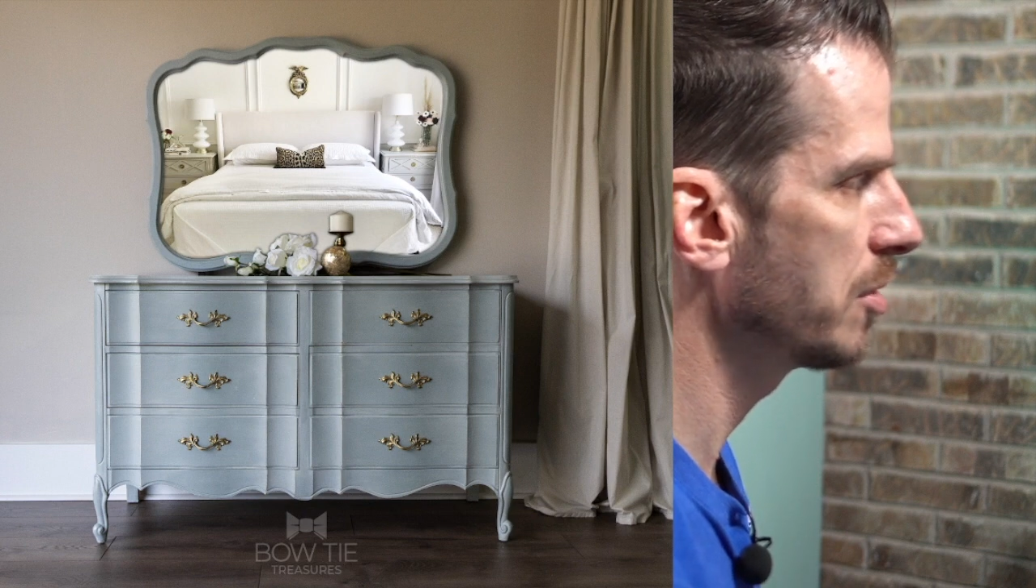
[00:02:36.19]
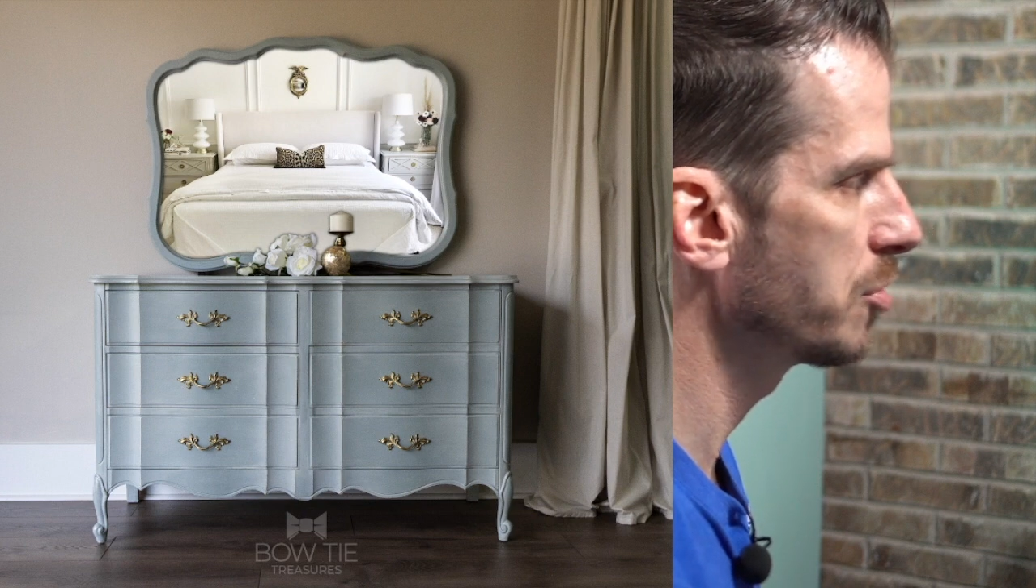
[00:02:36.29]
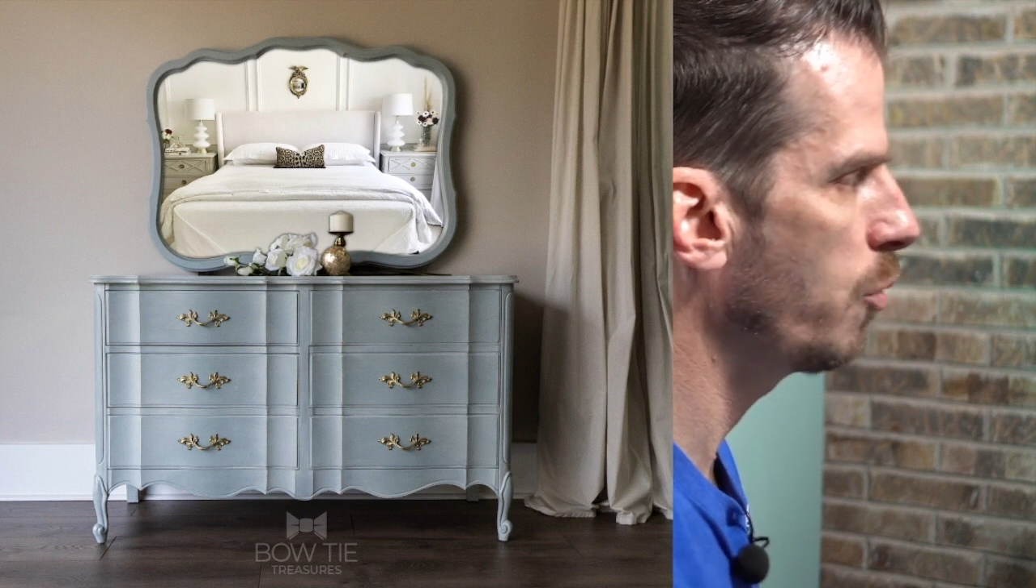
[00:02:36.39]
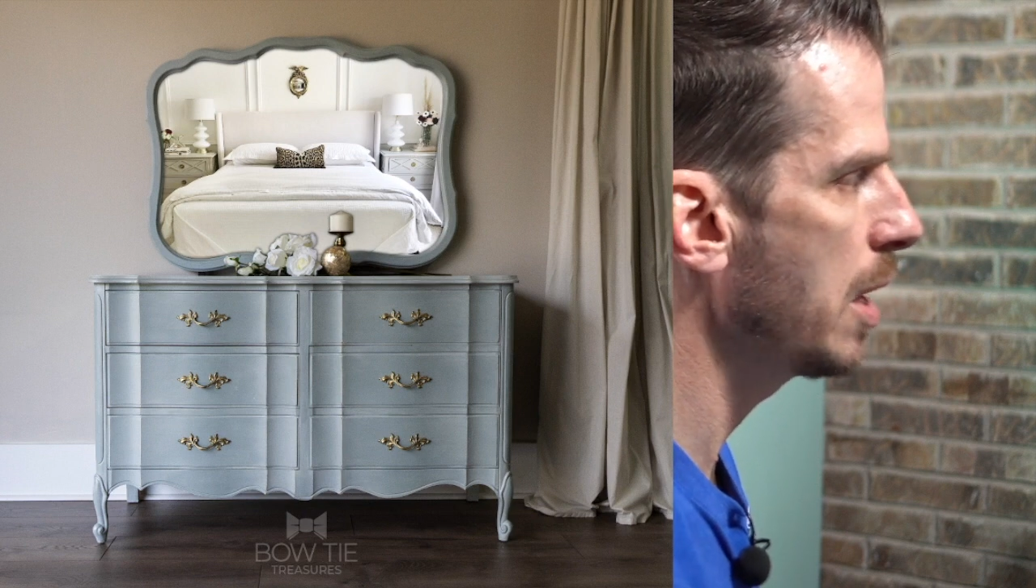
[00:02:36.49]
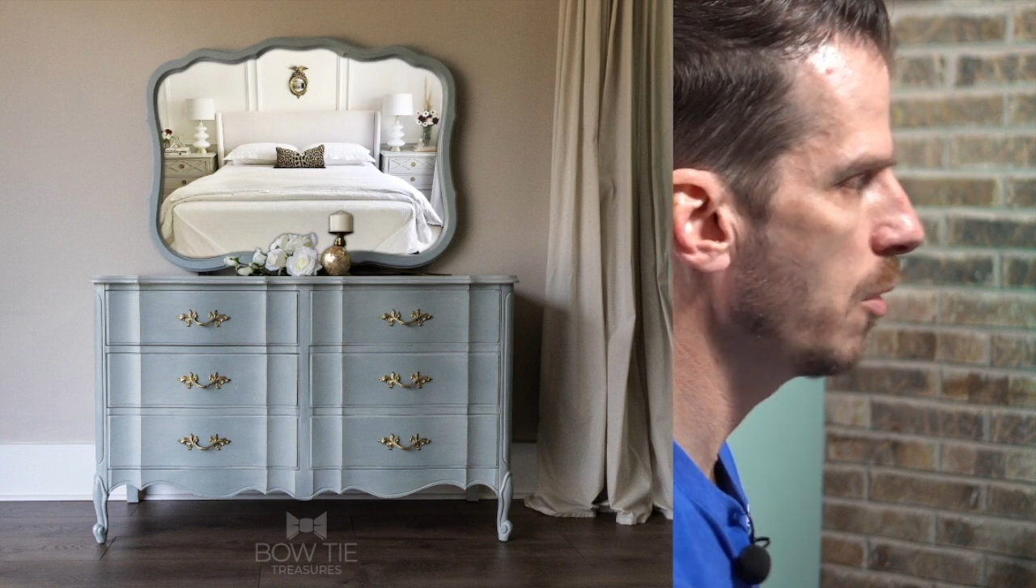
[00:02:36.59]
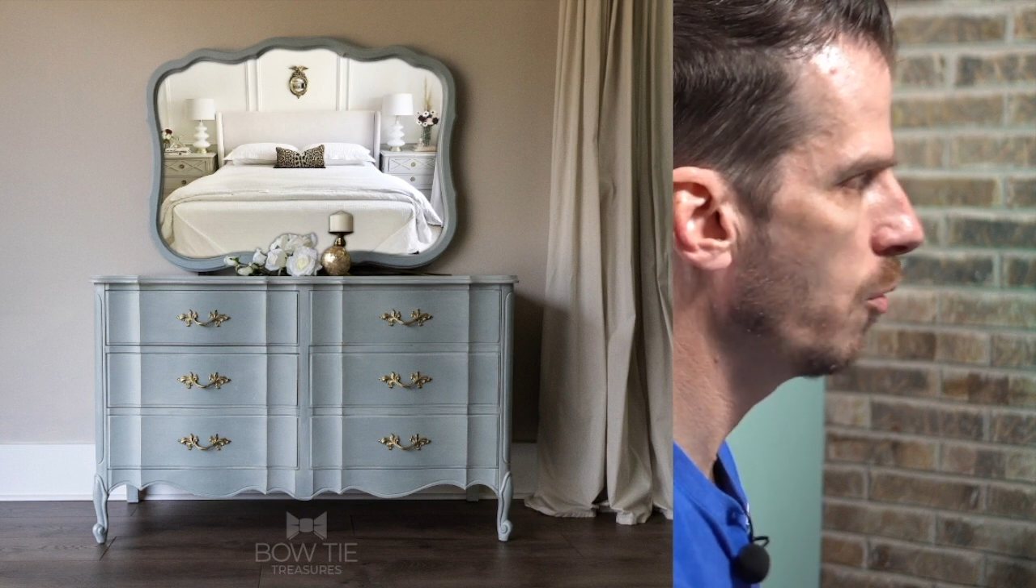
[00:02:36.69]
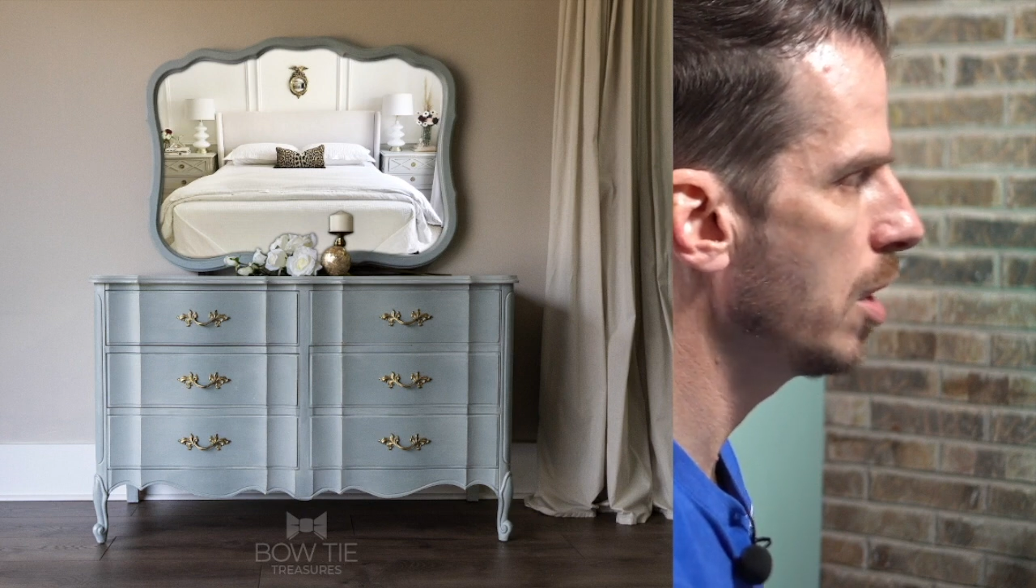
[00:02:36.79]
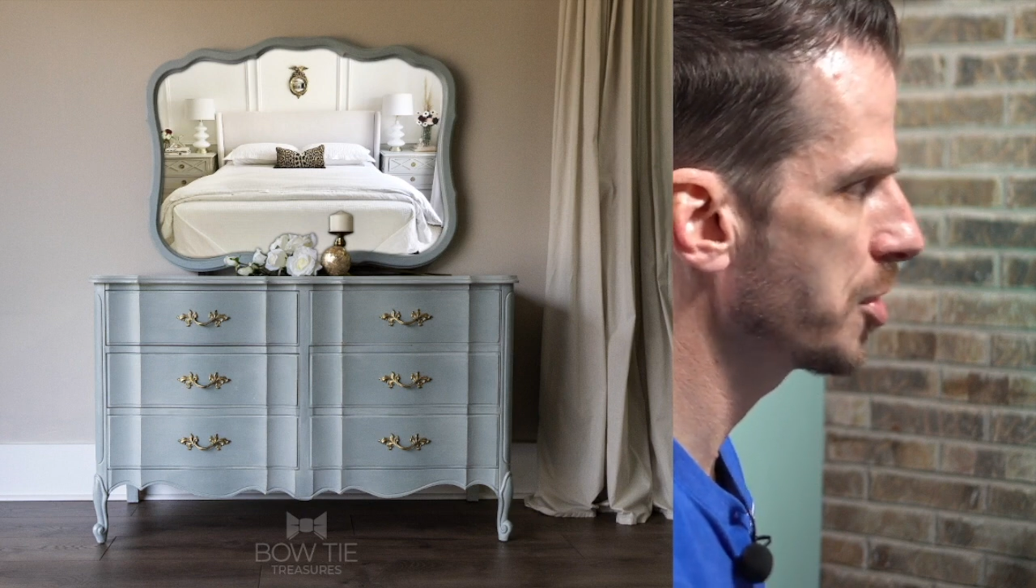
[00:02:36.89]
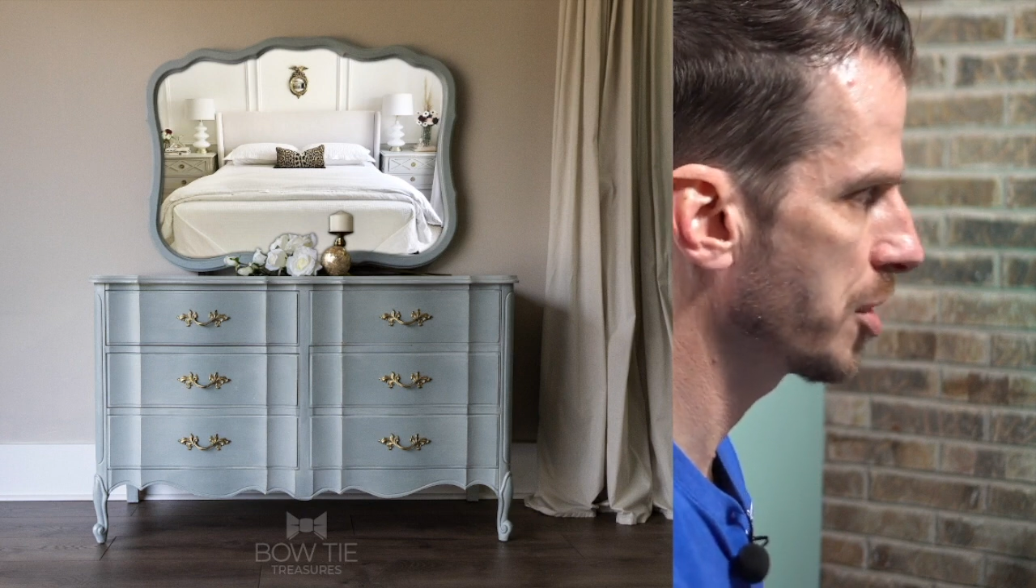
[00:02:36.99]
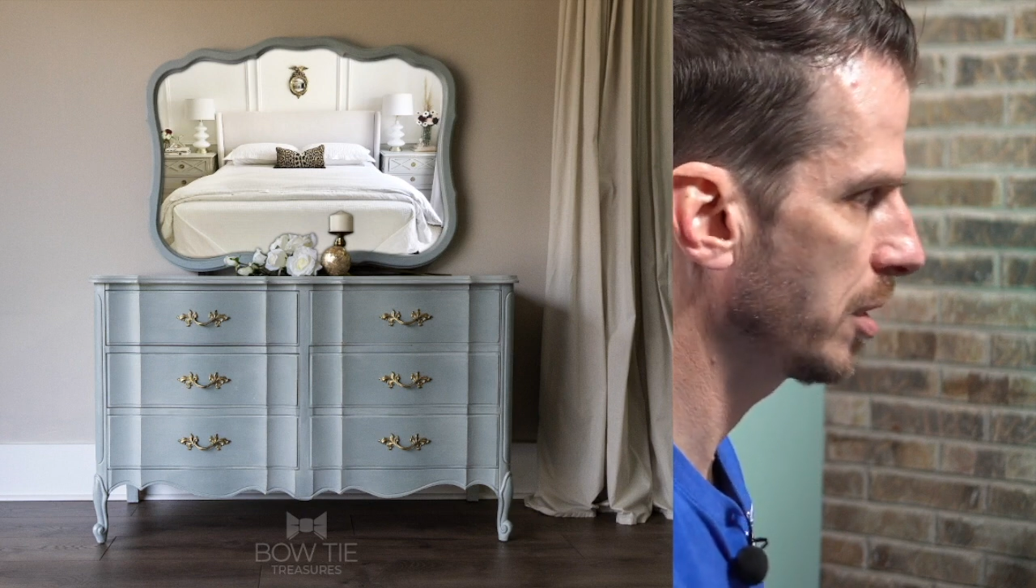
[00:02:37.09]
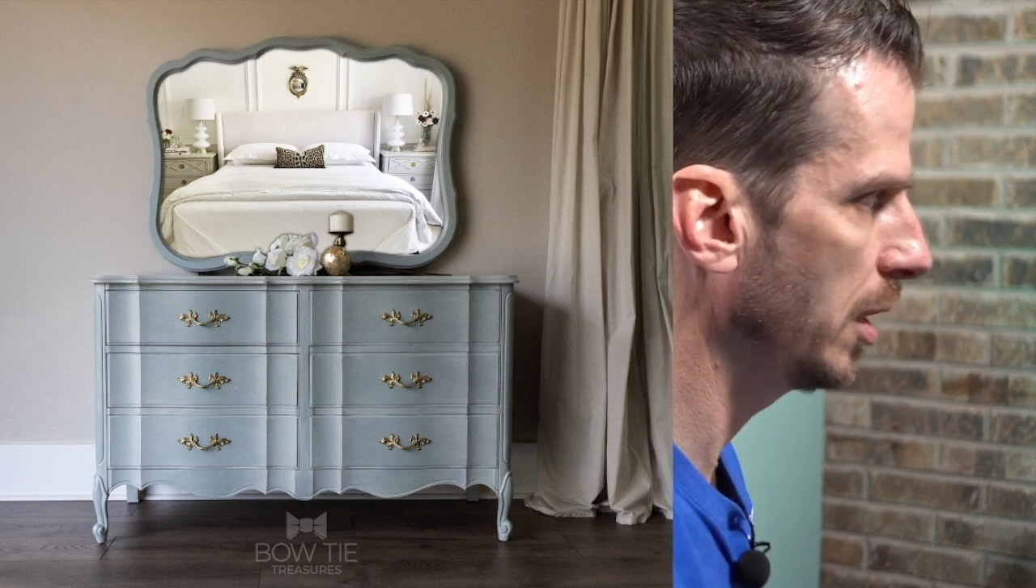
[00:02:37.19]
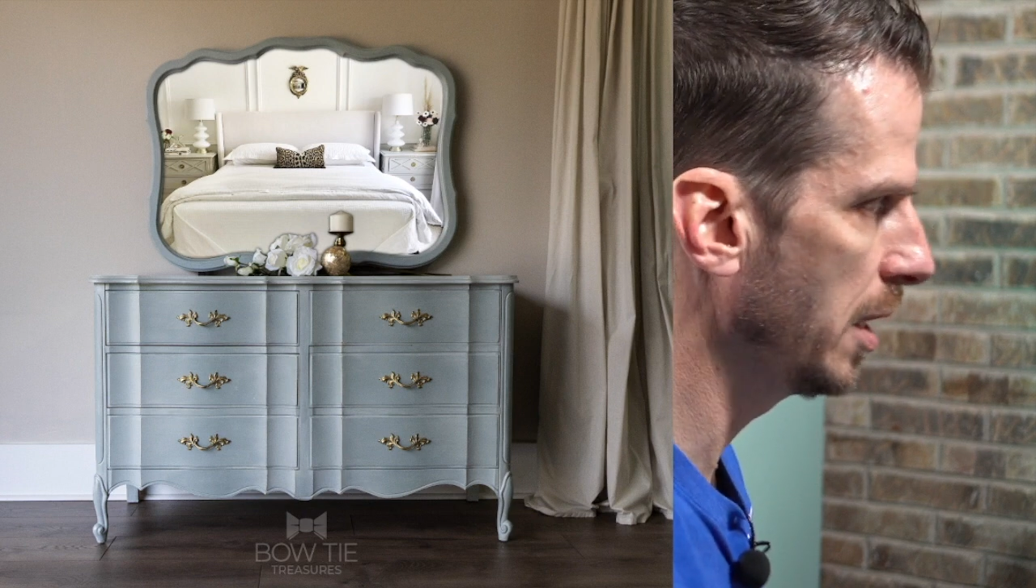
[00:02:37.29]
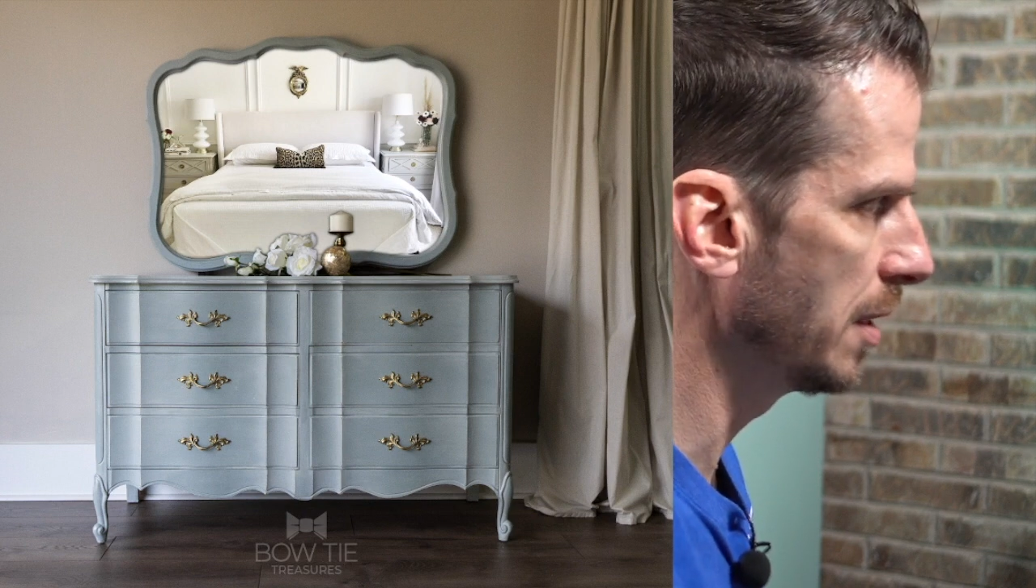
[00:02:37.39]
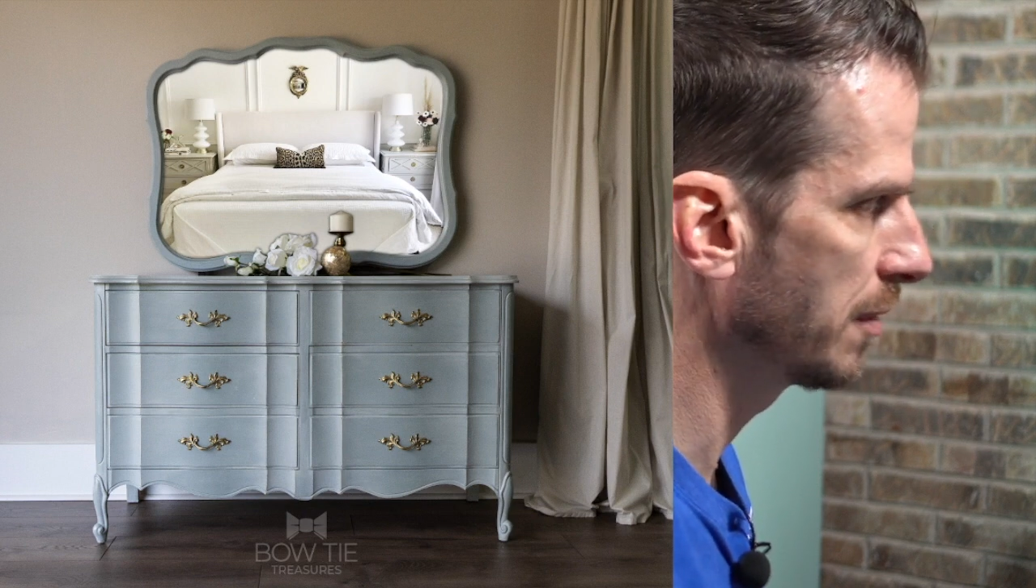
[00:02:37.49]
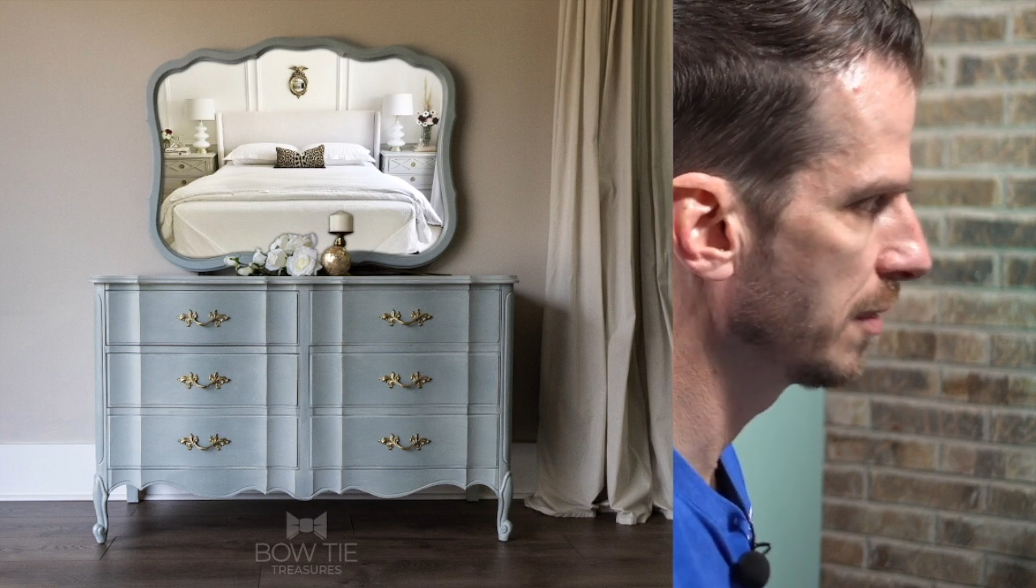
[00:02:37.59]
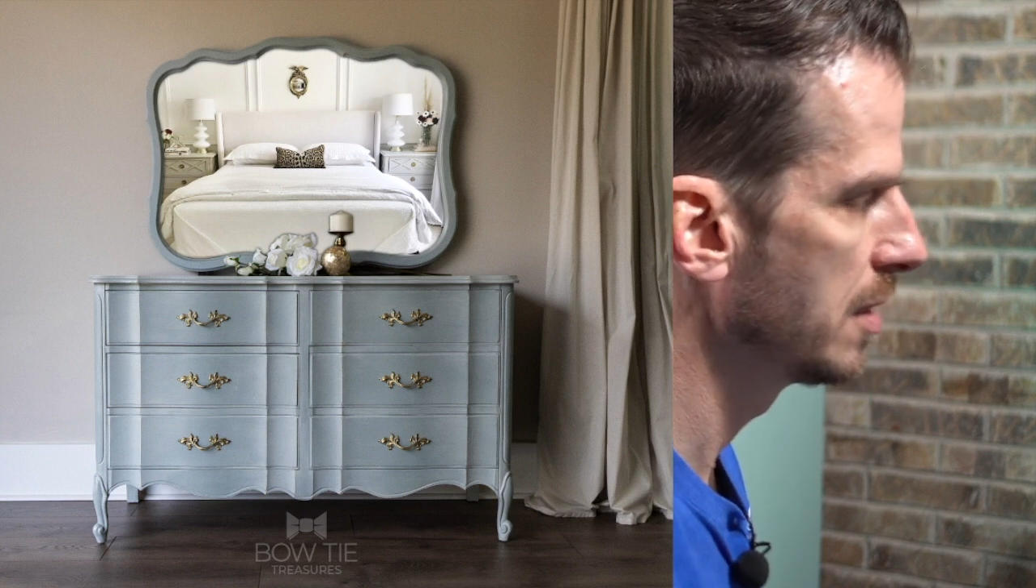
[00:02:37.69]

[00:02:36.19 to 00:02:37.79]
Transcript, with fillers: whitewash glaze.